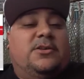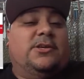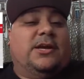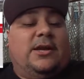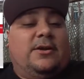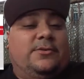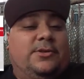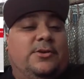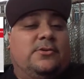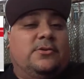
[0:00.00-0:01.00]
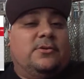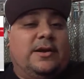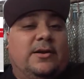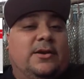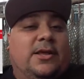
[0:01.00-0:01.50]
Shout out to you.
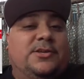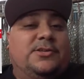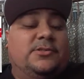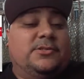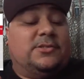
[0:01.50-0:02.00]
Congratulations.